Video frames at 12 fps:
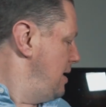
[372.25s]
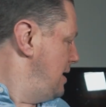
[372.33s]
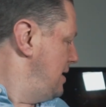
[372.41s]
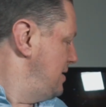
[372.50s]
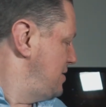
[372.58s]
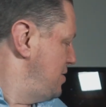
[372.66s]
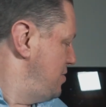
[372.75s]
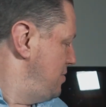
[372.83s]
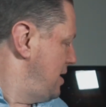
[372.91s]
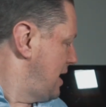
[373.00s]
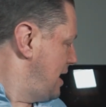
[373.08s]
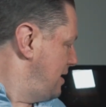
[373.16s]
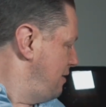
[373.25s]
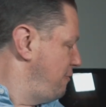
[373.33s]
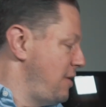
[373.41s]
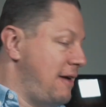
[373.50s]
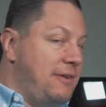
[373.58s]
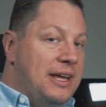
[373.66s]
Uh, so again, if
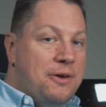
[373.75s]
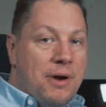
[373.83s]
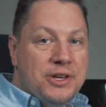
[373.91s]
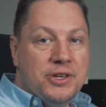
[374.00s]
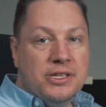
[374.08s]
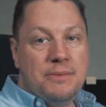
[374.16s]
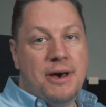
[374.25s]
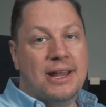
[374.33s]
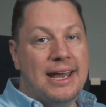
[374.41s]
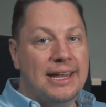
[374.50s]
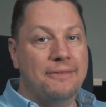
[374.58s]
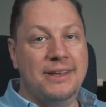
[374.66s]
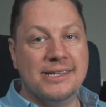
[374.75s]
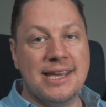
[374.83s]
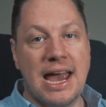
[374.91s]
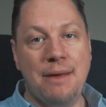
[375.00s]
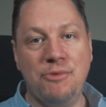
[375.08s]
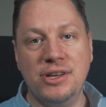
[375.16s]
you have any questions about any of these
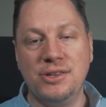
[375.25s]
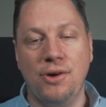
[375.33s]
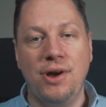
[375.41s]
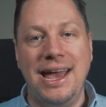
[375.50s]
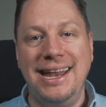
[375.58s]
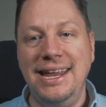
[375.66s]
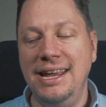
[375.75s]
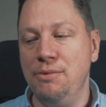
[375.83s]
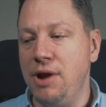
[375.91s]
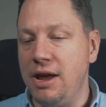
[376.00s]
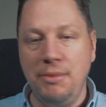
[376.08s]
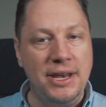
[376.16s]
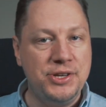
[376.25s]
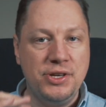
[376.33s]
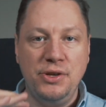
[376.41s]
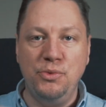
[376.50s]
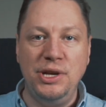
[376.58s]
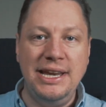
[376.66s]
cameras or any
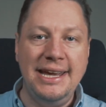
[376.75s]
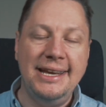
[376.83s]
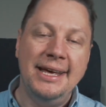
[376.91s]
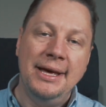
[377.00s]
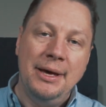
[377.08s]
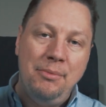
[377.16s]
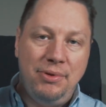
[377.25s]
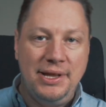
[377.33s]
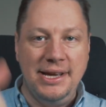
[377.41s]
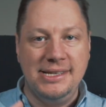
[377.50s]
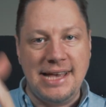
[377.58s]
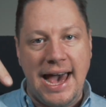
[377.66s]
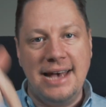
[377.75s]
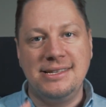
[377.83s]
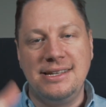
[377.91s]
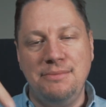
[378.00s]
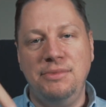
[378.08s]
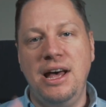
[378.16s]
recommendation you would need, please
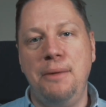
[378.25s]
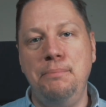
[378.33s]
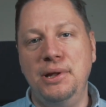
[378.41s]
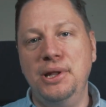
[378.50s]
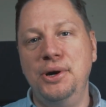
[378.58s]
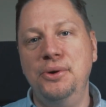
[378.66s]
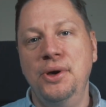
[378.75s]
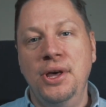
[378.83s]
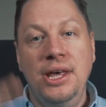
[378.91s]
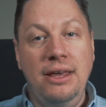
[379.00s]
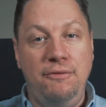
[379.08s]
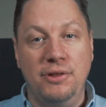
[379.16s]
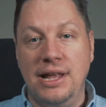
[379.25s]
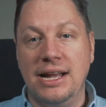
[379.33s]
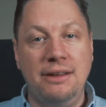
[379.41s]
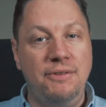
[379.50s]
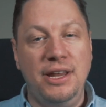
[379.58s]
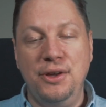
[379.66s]
ask them down below. If you
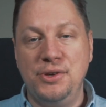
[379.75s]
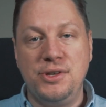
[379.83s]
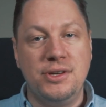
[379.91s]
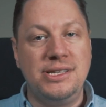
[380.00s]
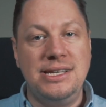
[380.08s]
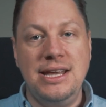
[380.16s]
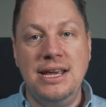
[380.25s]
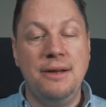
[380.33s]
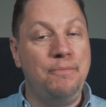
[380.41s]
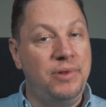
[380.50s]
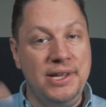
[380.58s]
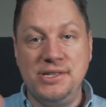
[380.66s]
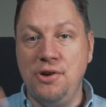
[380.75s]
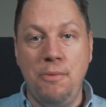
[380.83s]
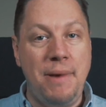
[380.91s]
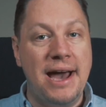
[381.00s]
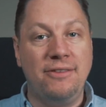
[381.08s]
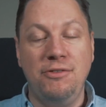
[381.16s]
like the videos you're seeing, please go
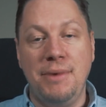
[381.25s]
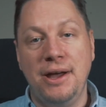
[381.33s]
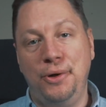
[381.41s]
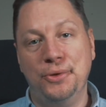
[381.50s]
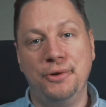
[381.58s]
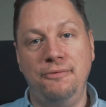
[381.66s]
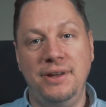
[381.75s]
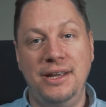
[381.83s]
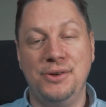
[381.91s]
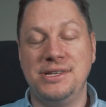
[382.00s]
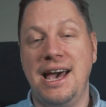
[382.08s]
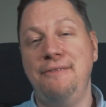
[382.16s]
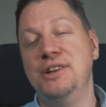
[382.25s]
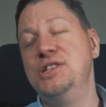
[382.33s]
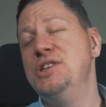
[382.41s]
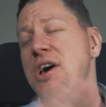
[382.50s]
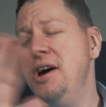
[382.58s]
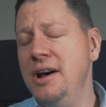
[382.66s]
back to my older videos. I have a
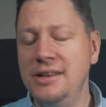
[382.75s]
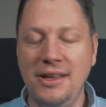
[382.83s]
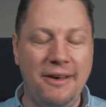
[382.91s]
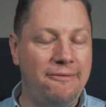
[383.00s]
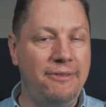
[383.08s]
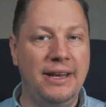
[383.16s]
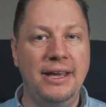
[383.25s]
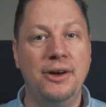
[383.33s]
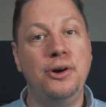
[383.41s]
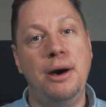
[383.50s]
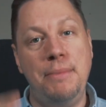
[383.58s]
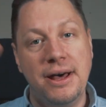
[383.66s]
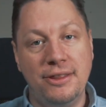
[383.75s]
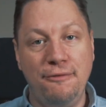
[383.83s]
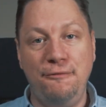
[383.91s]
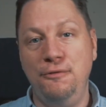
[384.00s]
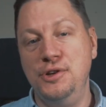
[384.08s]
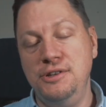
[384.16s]
ton of video about the
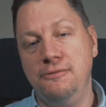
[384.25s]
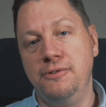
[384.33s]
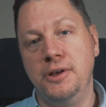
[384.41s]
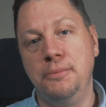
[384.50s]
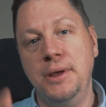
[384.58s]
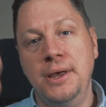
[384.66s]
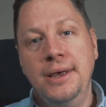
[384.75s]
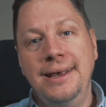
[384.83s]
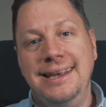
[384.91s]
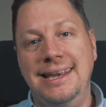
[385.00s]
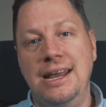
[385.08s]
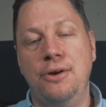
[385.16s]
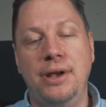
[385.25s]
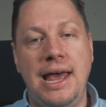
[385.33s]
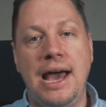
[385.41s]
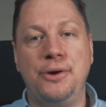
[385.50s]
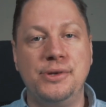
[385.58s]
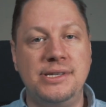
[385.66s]
Fujifilm gear and
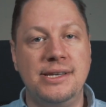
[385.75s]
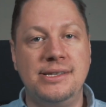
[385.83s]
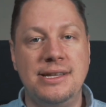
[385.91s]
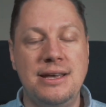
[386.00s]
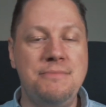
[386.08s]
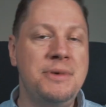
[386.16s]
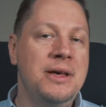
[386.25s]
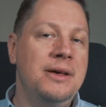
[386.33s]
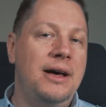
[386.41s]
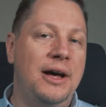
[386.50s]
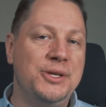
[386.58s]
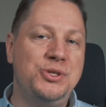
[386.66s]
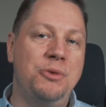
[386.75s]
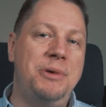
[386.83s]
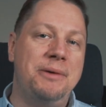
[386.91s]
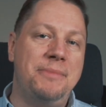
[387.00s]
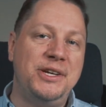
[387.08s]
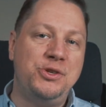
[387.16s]
ecosystem, also
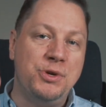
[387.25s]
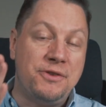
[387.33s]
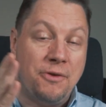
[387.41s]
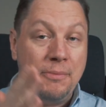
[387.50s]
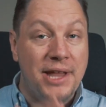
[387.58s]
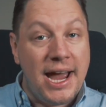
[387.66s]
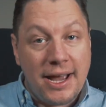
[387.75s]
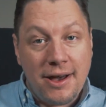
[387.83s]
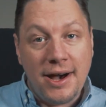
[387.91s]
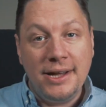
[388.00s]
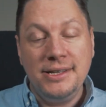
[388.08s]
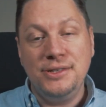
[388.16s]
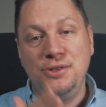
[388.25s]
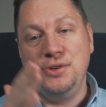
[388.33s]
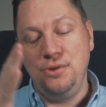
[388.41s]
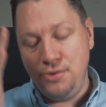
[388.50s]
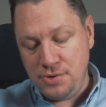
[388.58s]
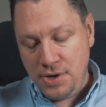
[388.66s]
about my switch from Nikon
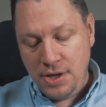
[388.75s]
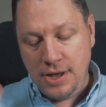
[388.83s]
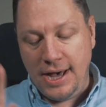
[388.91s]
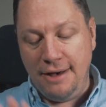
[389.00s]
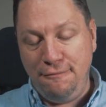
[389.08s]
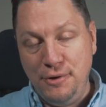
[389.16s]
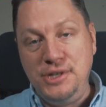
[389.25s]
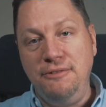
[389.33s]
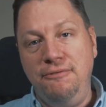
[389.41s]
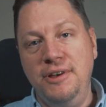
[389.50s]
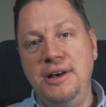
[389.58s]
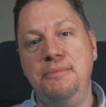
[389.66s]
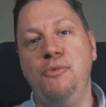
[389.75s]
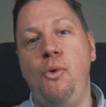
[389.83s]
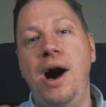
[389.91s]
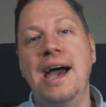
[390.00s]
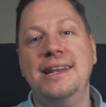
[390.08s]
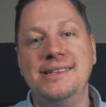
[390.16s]
to uh, Fujifilm,
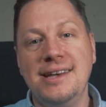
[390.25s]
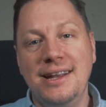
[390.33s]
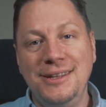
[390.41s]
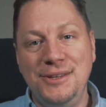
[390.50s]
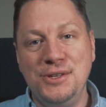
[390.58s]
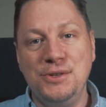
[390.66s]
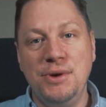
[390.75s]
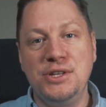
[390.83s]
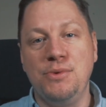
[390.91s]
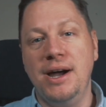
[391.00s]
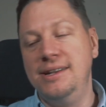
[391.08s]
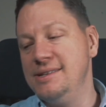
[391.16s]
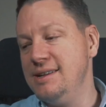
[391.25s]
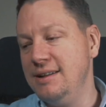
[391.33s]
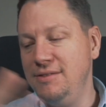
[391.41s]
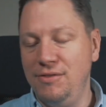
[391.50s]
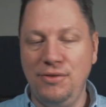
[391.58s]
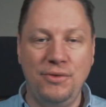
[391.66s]
why I decided to switch, why I
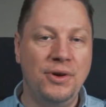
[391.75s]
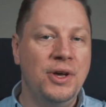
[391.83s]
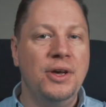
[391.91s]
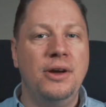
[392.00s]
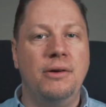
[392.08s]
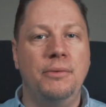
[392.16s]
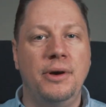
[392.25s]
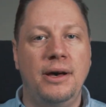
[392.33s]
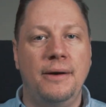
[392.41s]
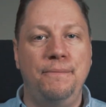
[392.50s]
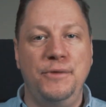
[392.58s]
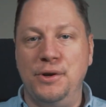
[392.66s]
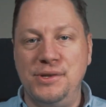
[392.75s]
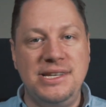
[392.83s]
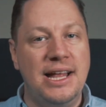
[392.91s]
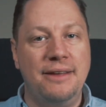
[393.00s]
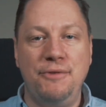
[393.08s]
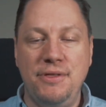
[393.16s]
decided to uh, um, you know
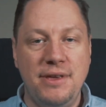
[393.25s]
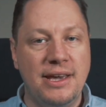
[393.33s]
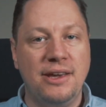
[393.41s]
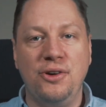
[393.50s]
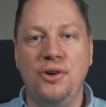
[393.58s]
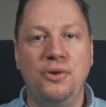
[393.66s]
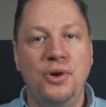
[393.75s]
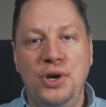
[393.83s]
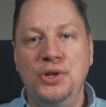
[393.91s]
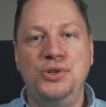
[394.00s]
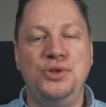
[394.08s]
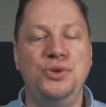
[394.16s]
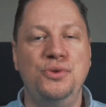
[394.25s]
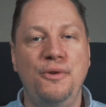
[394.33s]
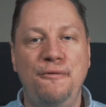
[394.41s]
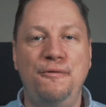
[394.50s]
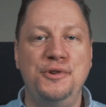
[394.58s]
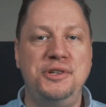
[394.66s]
sell everything and go
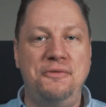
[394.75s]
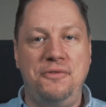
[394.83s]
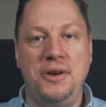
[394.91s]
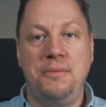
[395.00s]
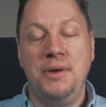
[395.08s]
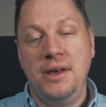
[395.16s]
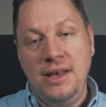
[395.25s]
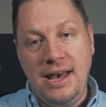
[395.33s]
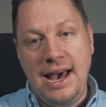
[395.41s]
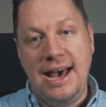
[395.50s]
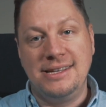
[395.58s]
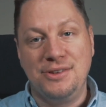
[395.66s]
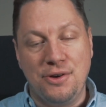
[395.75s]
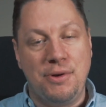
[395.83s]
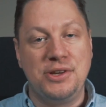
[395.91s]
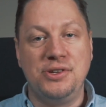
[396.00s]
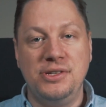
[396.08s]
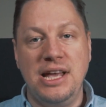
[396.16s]
to Fujifilm. Ask your
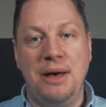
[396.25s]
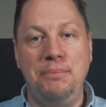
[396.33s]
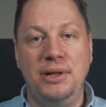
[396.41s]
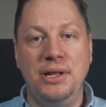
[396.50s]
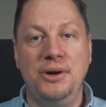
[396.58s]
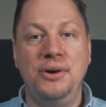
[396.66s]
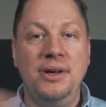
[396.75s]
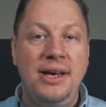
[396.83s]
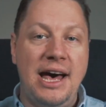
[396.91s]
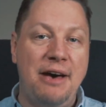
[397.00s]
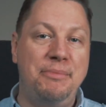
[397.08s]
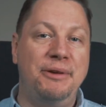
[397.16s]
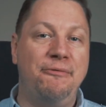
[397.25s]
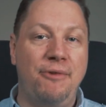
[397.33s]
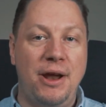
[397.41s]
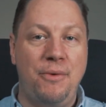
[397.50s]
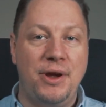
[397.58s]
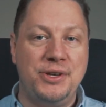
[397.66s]
question down below. I've been
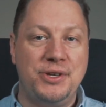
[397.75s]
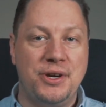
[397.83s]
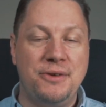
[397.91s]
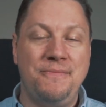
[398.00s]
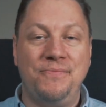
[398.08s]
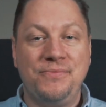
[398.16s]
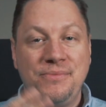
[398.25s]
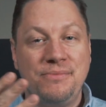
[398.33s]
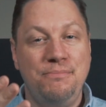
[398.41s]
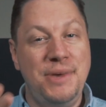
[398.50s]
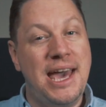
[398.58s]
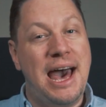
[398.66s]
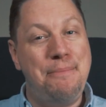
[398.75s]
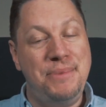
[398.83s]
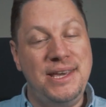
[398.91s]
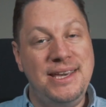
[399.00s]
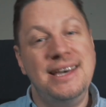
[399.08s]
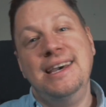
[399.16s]
Fred Ranger. Be
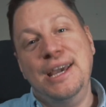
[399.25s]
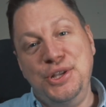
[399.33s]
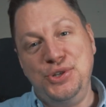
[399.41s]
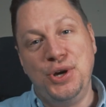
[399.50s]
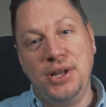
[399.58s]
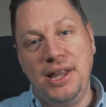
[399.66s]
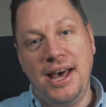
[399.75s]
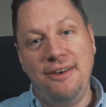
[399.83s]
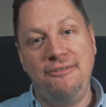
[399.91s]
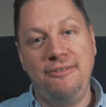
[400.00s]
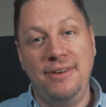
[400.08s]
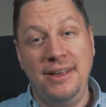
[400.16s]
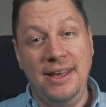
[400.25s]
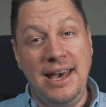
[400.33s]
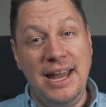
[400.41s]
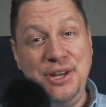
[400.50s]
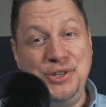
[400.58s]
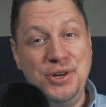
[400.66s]
happy, enjoy life,
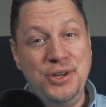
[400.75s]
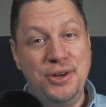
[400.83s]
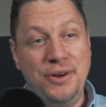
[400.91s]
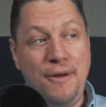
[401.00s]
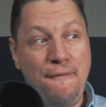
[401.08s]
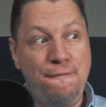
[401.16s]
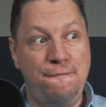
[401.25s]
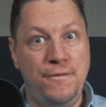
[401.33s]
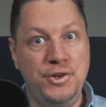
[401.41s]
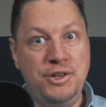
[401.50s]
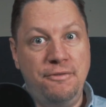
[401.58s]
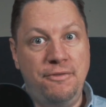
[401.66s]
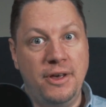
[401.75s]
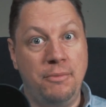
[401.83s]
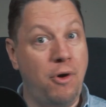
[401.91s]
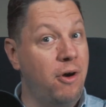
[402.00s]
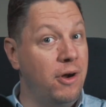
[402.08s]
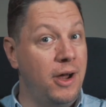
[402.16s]
and enjoy your
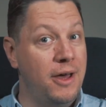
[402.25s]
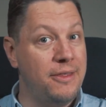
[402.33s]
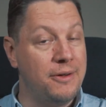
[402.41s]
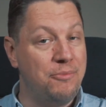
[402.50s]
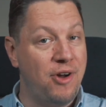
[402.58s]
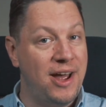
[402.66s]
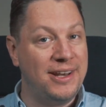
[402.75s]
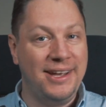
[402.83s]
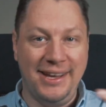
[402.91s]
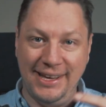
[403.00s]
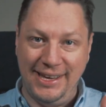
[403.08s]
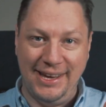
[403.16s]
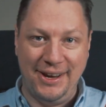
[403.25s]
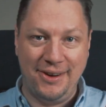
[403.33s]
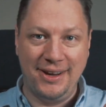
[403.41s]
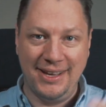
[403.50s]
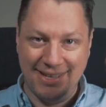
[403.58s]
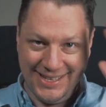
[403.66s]
Fujifilm, or other brand
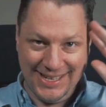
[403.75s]
gear.